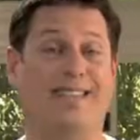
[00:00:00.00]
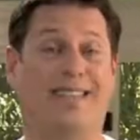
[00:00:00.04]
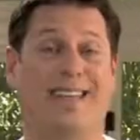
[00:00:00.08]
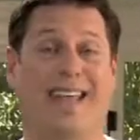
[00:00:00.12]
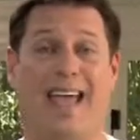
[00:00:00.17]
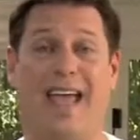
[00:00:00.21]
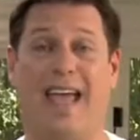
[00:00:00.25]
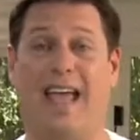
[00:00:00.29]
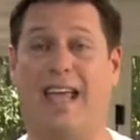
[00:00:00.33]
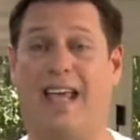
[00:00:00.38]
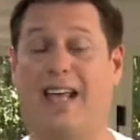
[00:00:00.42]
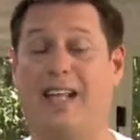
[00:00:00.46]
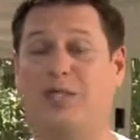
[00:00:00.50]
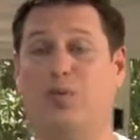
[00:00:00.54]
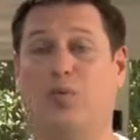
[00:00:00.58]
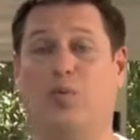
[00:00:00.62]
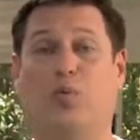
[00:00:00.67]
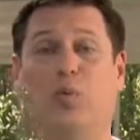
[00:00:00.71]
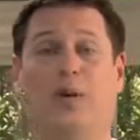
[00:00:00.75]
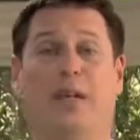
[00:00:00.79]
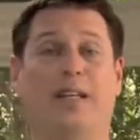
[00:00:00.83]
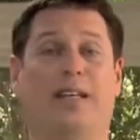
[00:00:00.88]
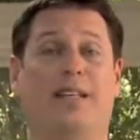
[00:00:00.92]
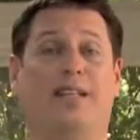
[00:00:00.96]
today it's
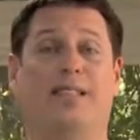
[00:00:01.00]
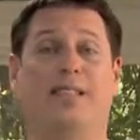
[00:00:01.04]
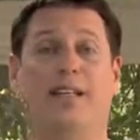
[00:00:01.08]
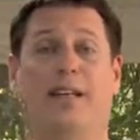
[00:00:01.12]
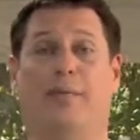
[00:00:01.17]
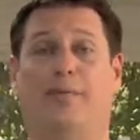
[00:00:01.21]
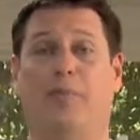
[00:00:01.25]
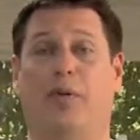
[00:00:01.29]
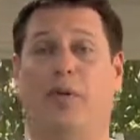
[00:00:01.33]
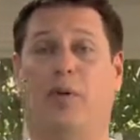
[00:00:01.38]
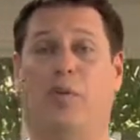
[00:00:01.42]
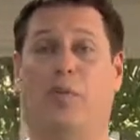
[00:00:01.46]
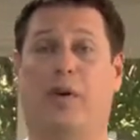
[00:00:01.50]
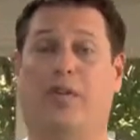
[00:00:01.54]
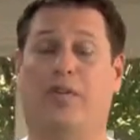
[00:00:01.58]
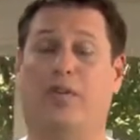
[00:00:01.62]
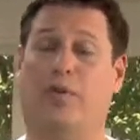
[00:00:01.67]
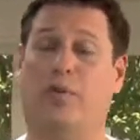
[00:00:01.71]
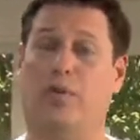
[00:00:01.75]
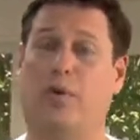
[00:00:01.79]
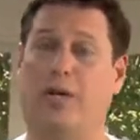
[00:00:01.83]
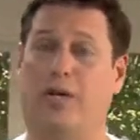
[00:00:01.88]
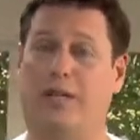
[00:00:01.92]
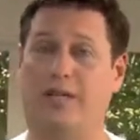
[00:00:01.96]
really simple with
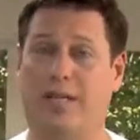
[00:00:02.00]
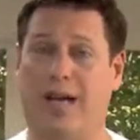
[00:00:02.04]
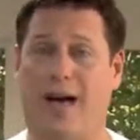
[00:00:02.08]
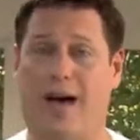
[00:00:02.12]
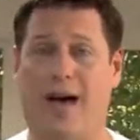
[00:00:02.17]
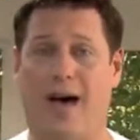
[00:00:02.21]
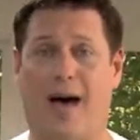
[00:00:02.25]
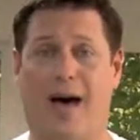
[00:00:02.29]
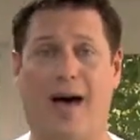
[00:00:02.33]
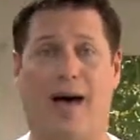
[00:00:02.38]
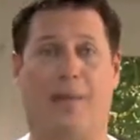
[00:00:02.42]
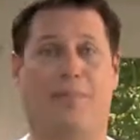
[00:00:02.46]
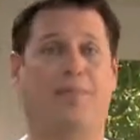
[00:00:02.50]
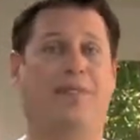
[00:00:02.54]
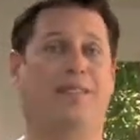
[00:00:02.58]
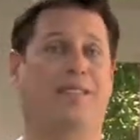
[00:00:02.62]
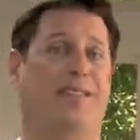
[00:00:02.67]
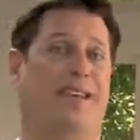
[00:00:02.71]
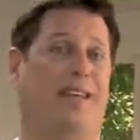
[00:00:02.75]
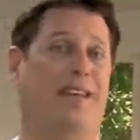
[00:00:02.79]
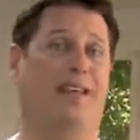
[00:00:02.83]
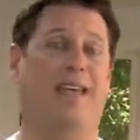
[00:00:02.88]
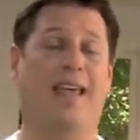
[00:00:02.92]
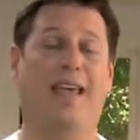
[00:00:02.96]
grill
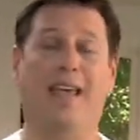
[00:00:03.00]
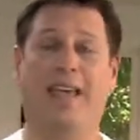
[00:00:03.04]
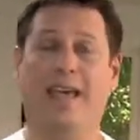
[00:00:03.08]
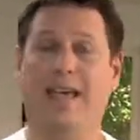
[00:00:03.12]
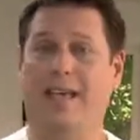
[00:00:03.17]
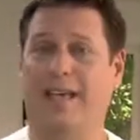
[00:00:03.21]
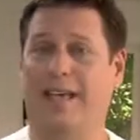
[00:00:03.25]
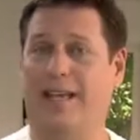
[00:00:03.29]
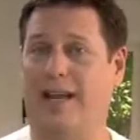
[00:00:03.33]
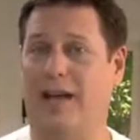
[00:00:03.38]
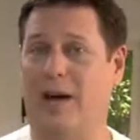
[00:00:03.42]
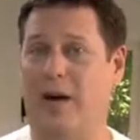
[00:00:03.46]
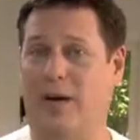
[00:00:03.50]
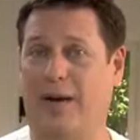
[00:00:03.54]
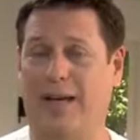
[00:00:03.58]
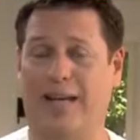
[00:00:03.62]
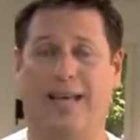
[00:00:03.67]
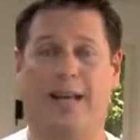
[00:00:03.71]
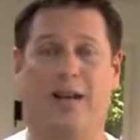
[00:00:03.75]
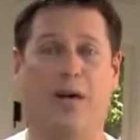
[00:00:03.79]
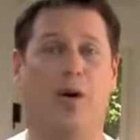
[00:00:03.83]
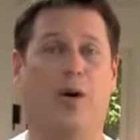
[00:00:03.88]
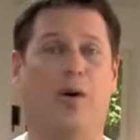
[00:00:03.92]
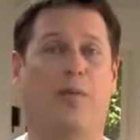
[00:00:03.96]
tops and, you know,
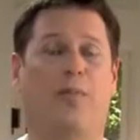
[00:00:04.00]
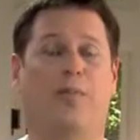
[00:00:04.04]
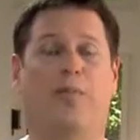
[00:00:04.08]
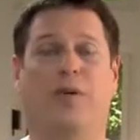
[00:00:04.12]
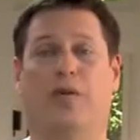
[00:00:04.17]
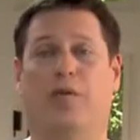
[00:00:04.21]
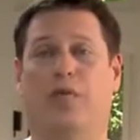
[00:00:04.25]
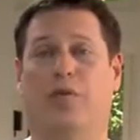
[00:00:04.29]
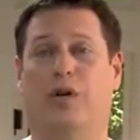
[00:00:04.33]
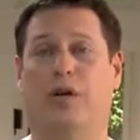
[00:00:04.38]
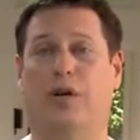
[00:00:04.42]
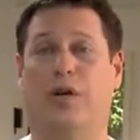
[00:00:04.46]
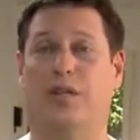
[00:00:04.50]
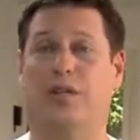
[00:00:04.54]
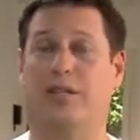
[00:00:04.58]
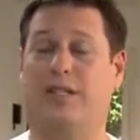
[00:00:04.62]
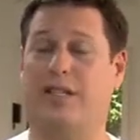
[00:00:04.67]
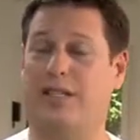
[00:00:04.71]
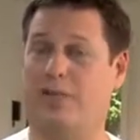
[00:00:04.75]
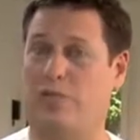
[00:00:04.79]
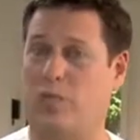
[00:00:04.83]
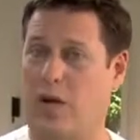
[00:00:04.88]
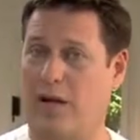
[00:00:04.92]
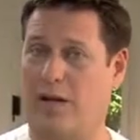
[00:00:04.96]
in-home grills
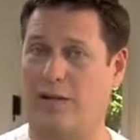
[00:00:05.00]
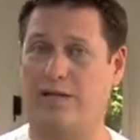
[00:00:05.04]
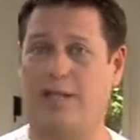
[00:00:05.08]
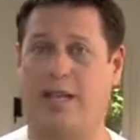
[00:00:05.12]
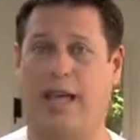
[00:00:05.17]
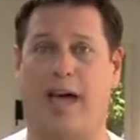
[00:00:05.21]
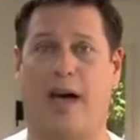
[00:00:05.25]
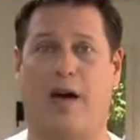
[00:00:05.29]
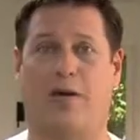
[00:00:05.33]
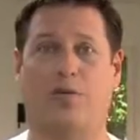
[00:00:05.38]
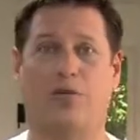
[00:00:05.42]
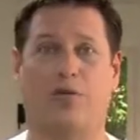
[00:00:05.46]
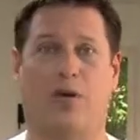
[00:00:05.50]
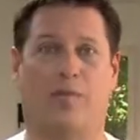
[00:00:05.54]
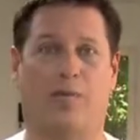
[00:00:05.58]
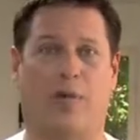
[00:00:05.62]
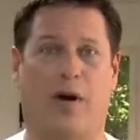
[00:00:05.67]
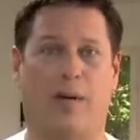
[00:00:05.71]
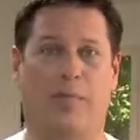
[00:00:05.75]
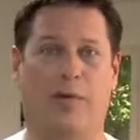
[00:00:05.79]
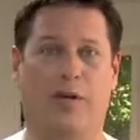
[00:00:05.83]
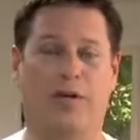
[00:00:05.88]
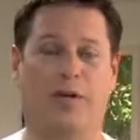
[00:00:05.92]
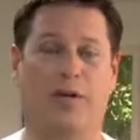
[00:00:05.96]
as well as the outdoor
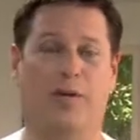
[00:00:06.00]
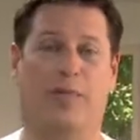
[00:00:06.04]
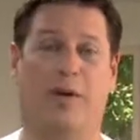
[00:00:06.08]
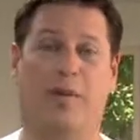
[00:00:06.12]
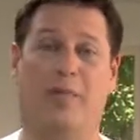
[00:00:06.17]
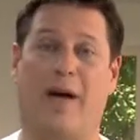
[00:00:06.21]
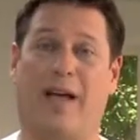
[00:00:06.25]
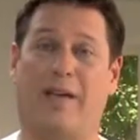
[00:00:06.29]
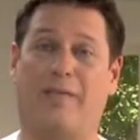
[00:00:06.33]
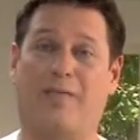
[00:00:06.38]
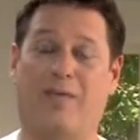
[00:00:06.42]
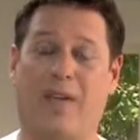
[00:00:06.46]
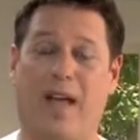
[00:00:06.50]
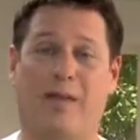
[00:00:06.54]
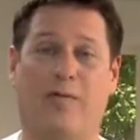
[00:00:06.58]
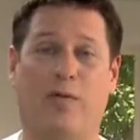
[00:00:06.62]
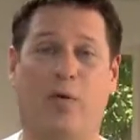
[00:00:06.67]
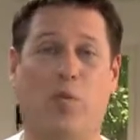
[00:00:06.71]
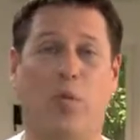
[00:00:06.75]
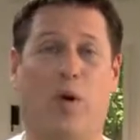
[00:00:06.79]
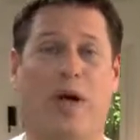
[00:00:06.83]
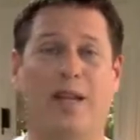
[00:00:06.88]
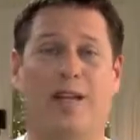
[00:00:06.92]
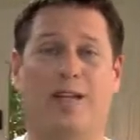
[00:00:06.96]
barbecue. But my
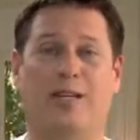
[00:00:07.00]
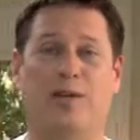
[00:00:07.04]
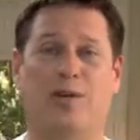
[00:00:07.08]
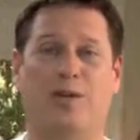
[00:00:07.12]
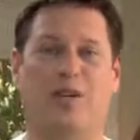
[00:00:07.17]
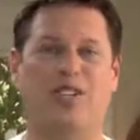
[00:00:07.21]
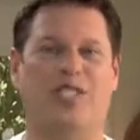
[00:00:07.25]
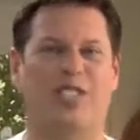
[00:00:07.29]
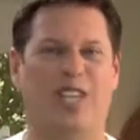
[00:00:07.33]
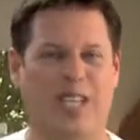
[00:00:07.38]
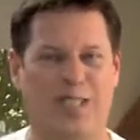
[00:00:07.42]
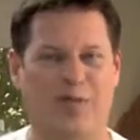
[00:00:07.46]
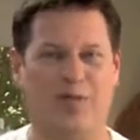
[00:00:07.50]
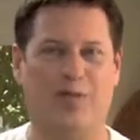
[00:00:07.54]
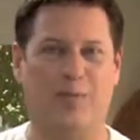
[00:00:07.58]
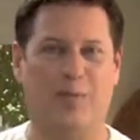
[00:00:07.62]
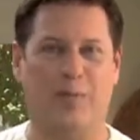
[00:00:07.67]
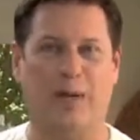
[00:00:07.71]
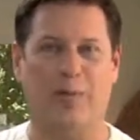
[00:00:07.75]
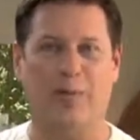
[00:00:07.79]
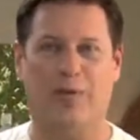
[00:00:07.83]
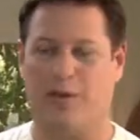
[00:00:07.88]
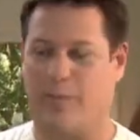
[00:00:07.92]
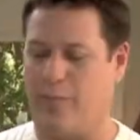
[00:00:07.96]
favorite way to do it, just for
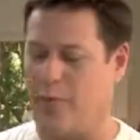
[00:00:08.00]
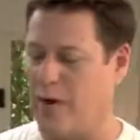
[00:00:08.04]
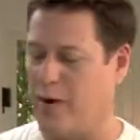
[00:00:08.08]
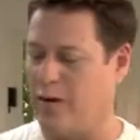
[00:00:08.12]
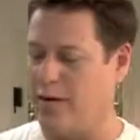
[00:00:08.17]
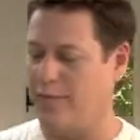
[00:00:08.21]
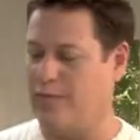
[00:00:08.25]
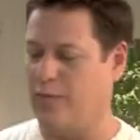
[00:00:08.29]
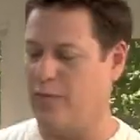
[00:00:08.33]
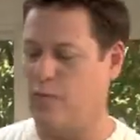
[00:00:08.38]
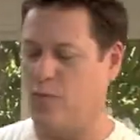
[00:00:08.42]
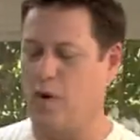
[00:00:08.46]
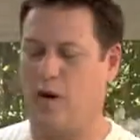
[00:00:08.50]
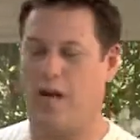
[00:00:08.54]
me with a party for